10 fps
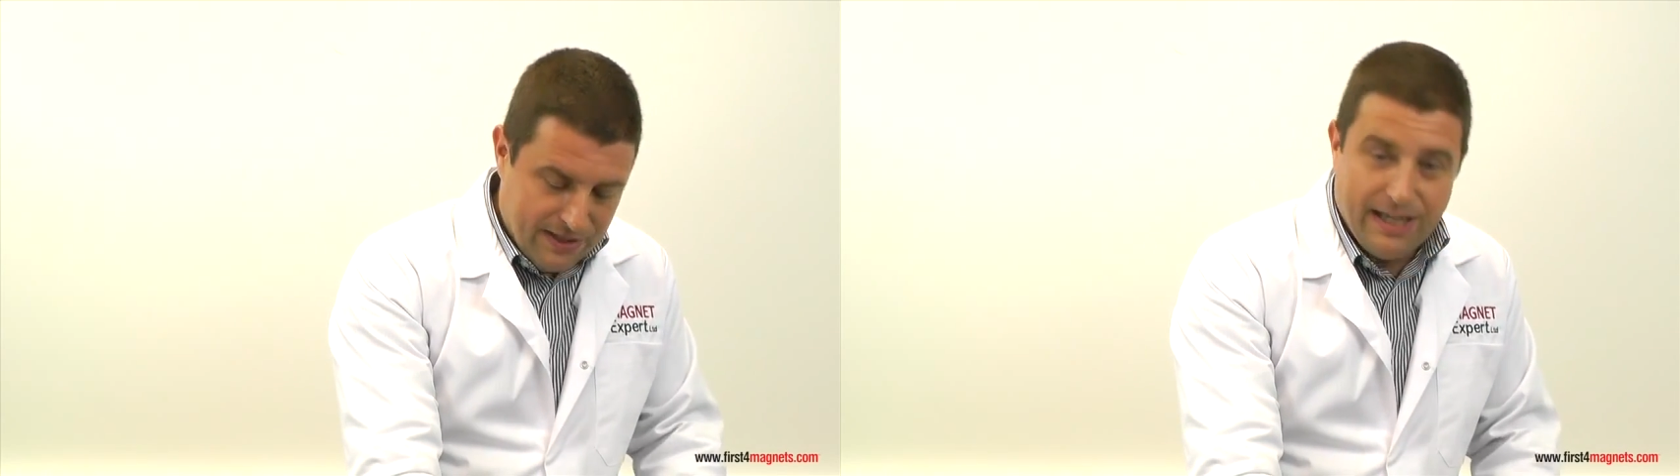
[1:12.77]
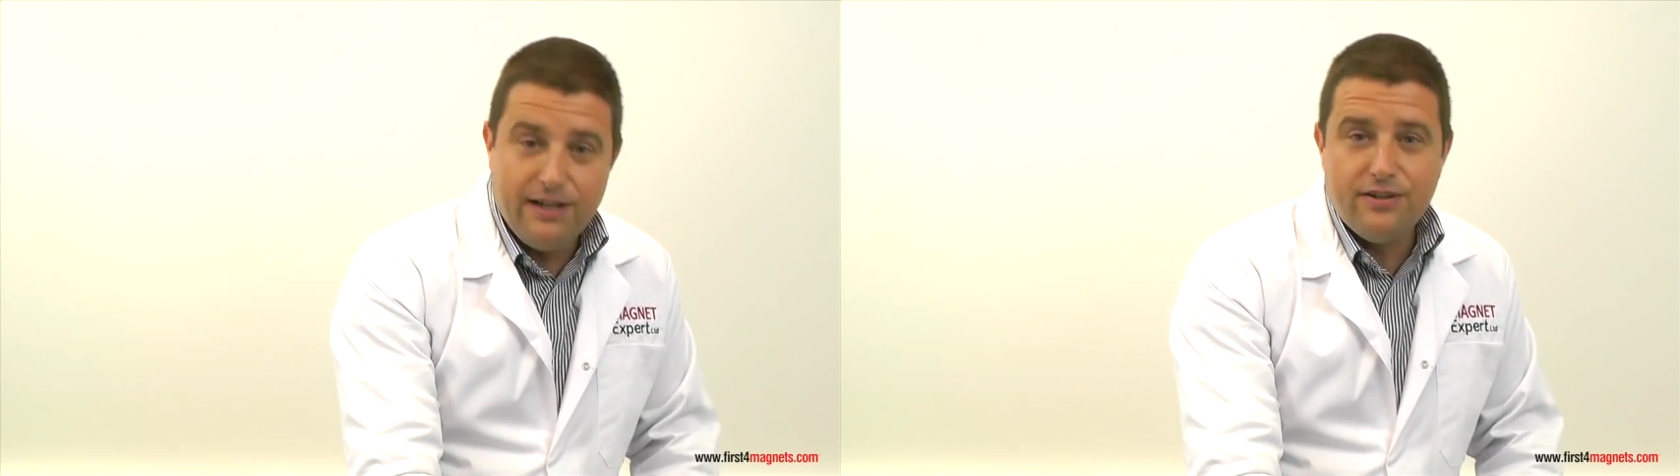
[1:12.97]

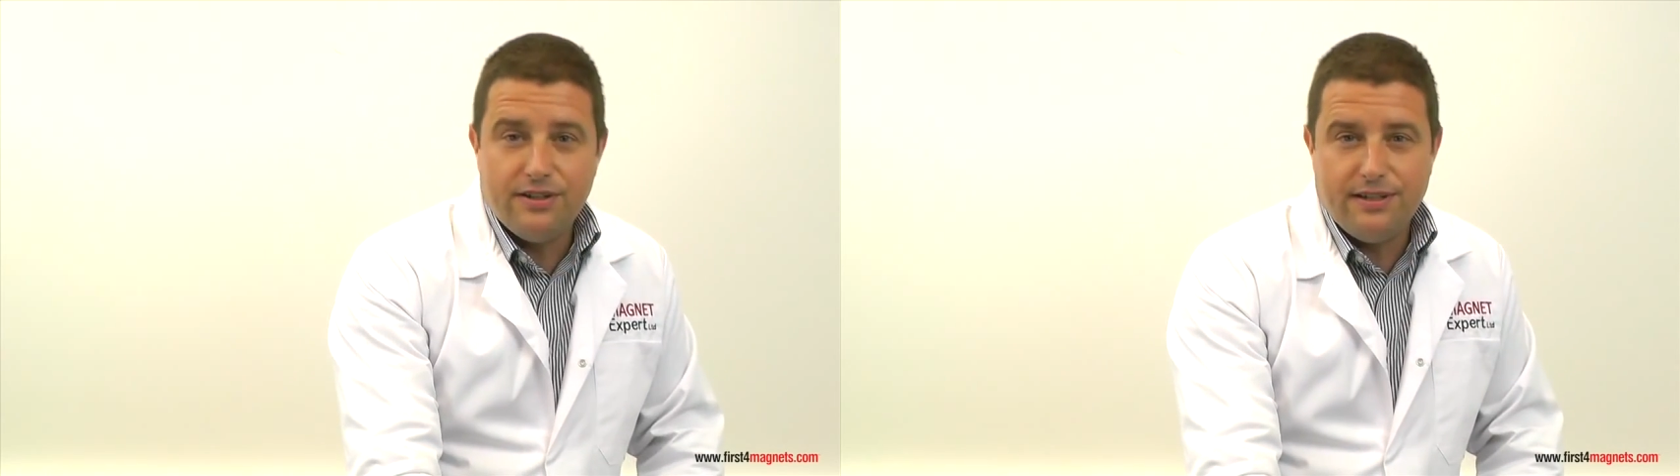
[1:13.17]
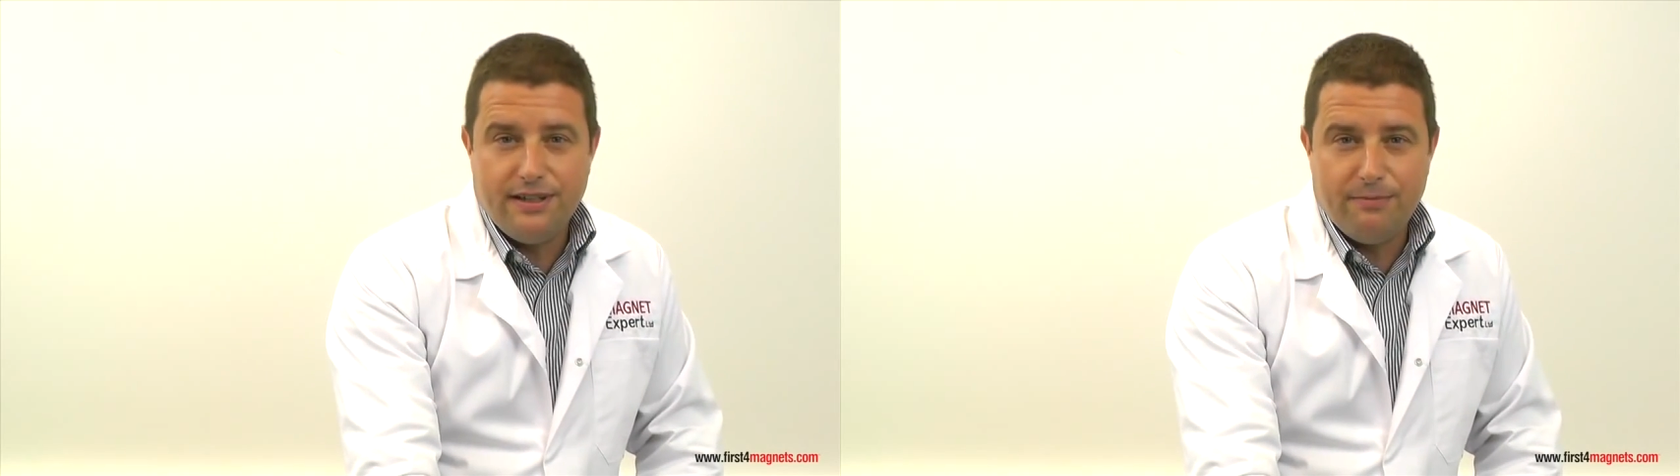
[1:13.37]

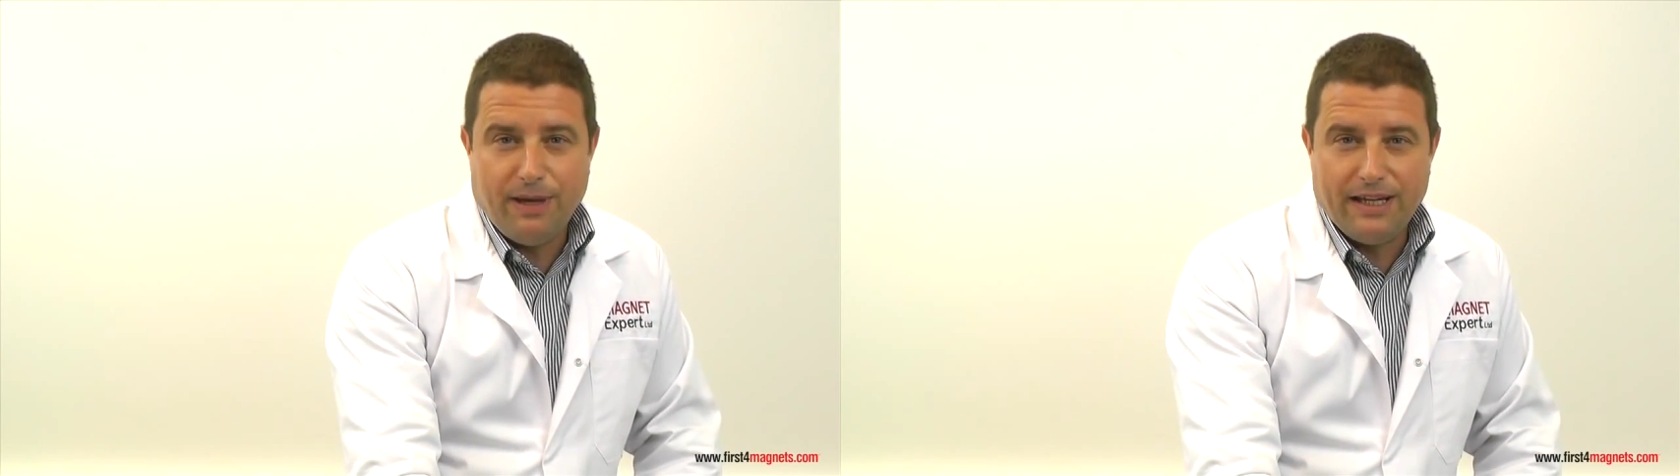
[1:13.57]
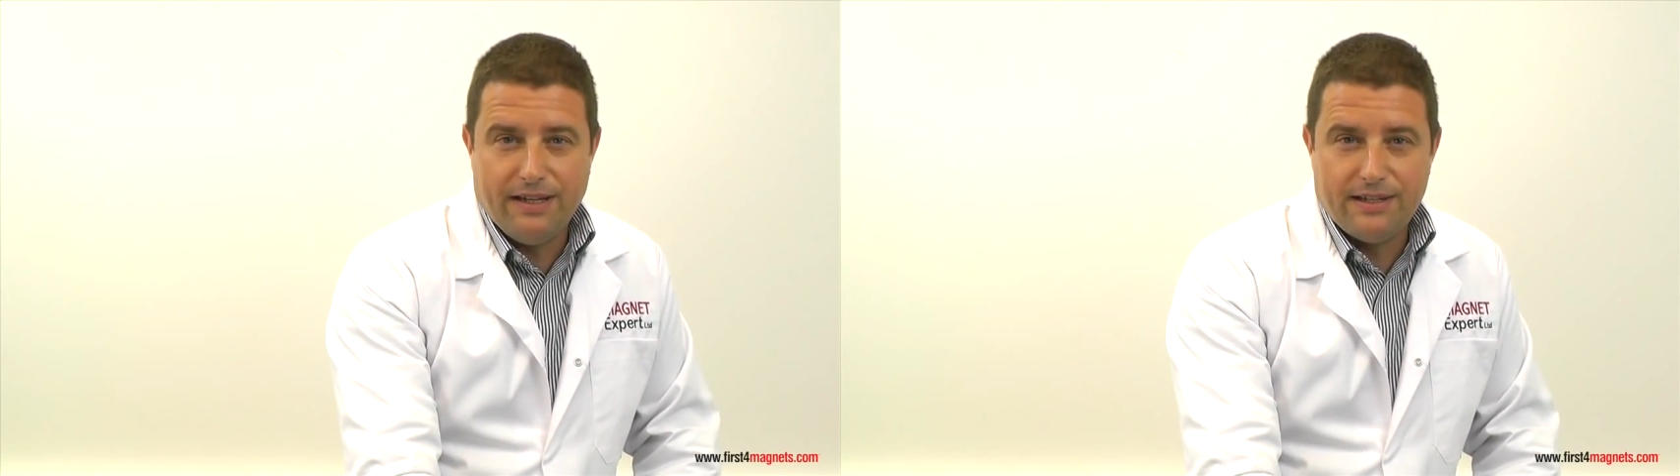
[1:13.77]
dangerous these
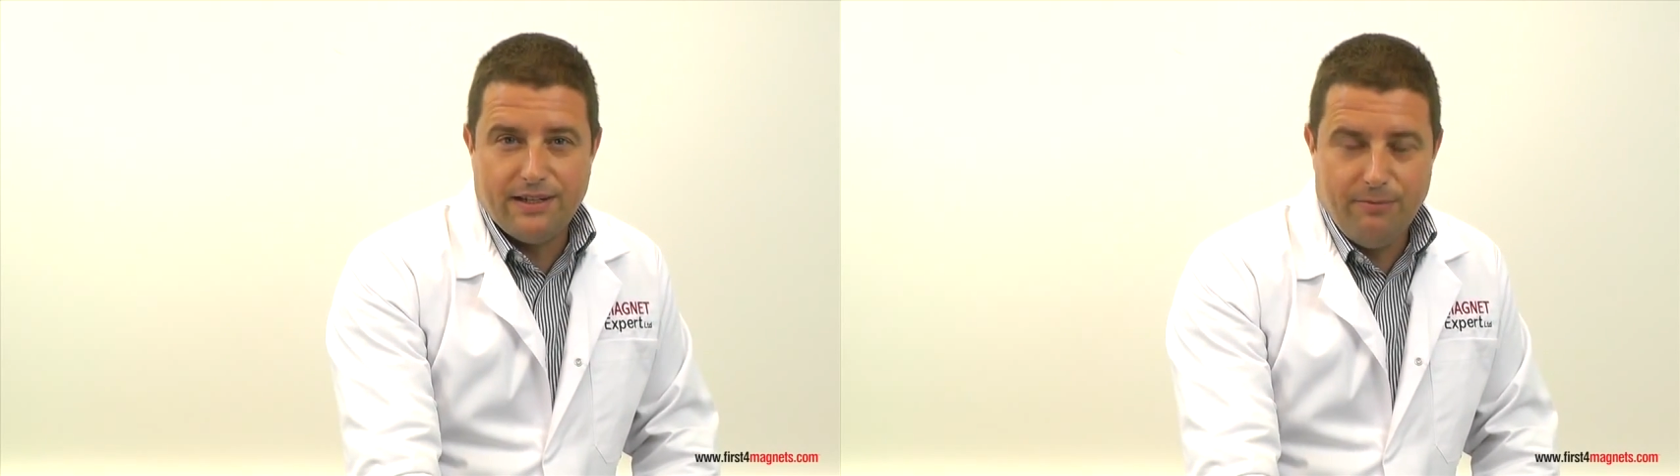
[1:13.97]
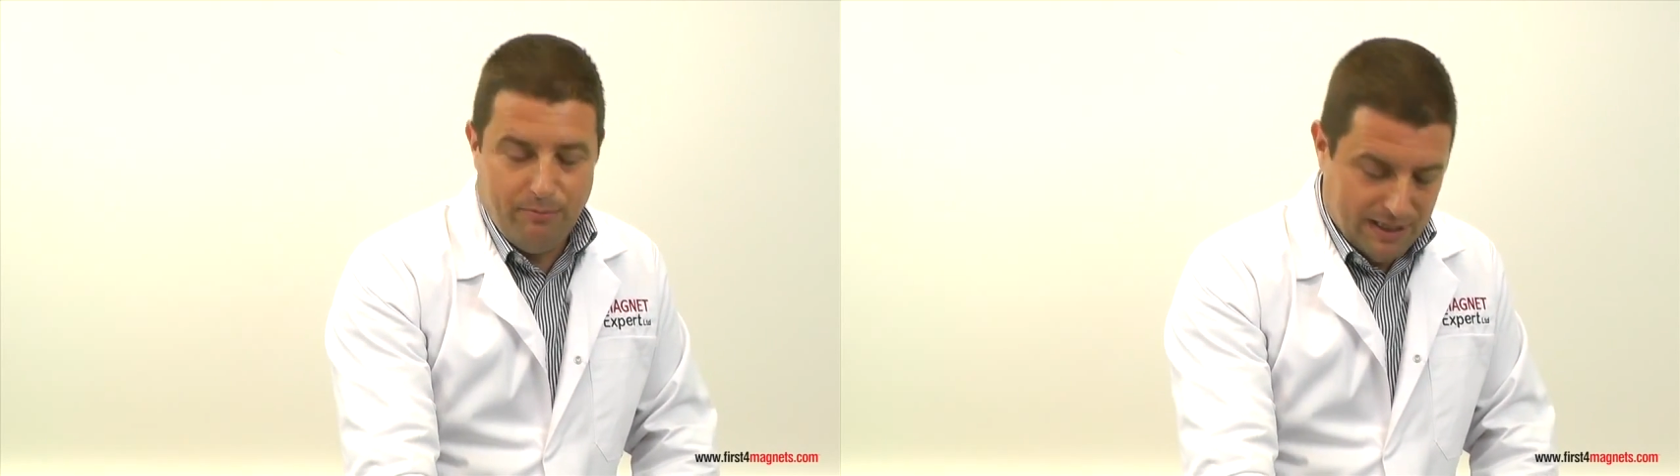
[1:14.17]
magnets
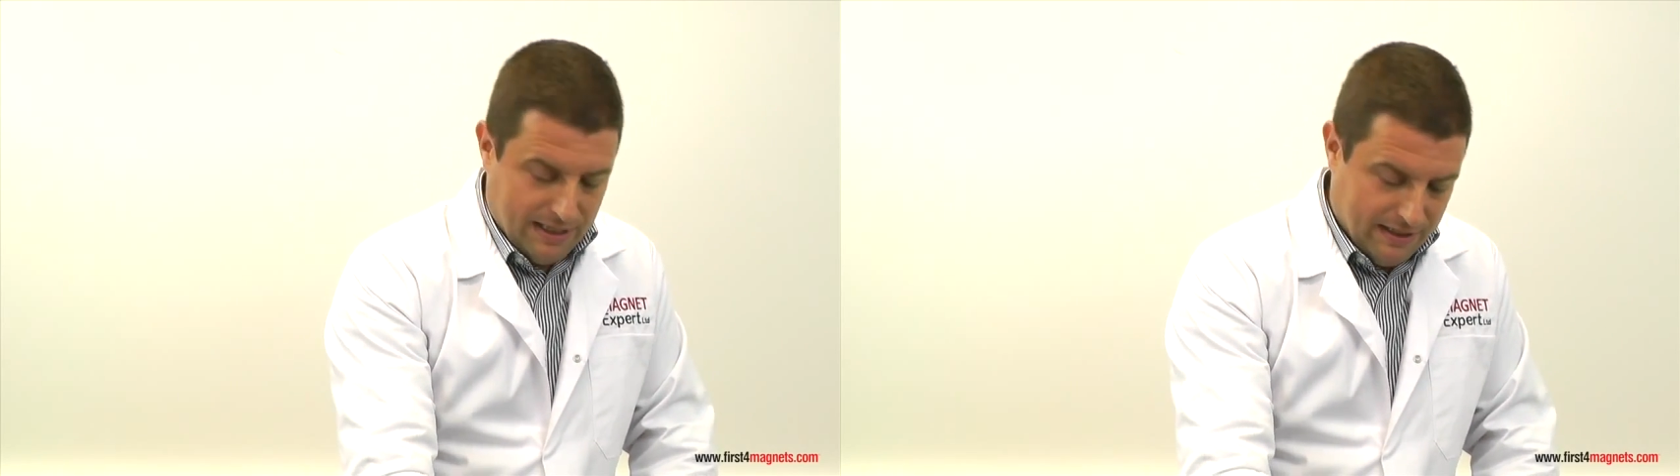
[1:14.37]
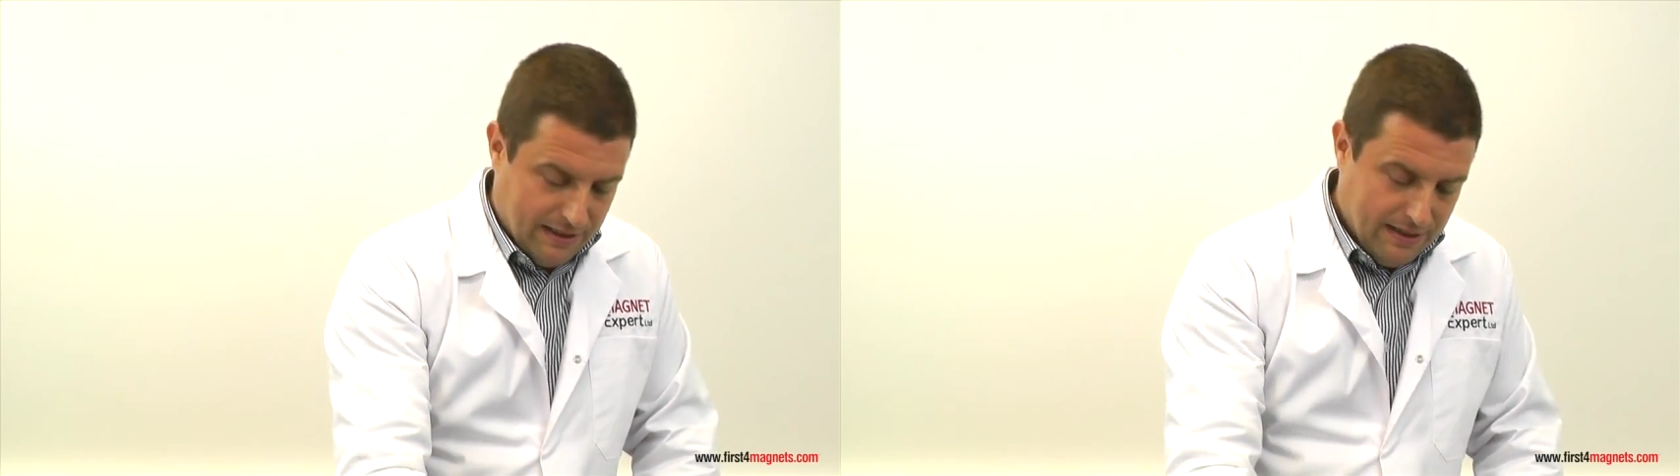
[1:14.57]
can
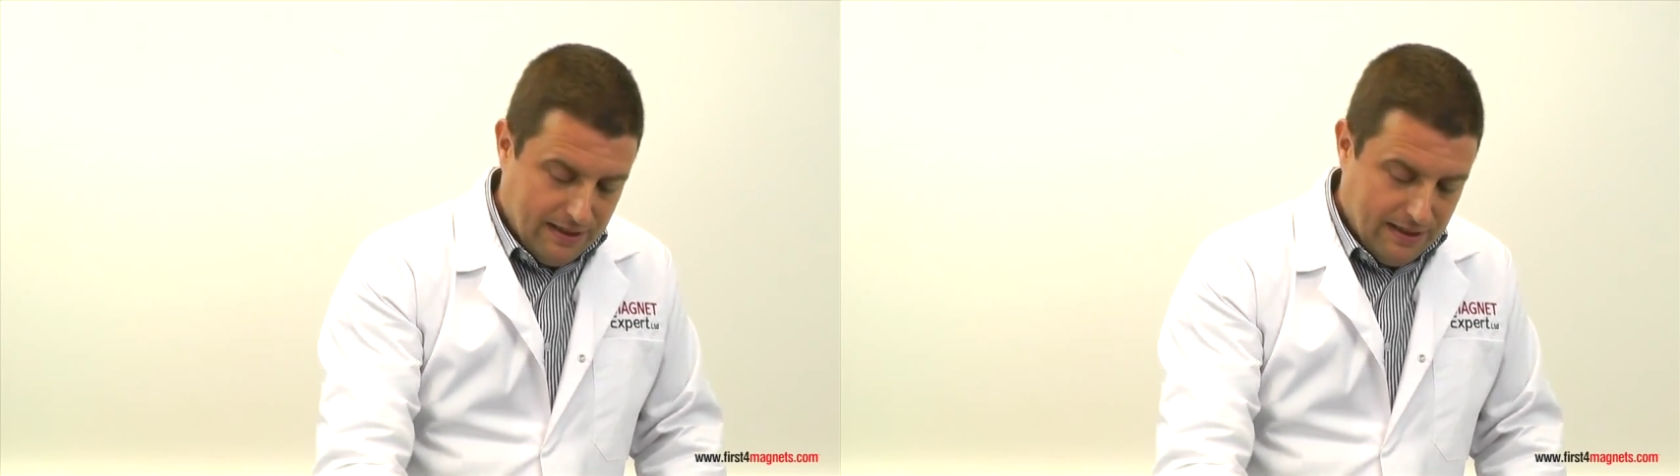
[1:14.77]
be.